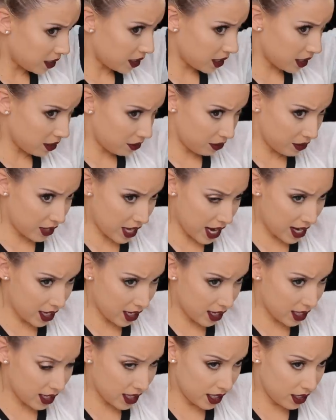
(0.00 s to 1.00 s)
it like
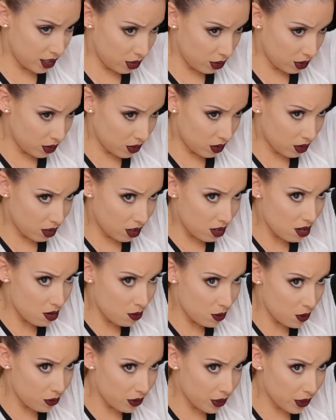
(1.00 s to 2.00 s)
flat and then do a little
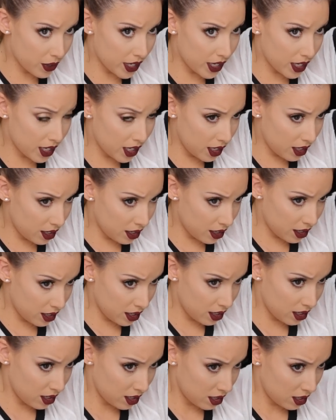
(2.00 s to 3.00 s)
comb over right
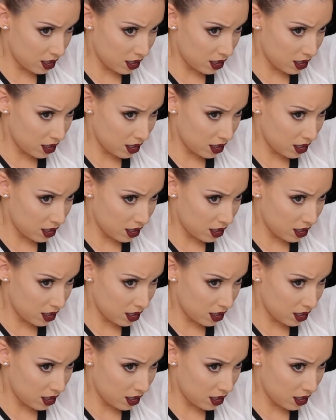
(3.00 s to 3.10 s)
here.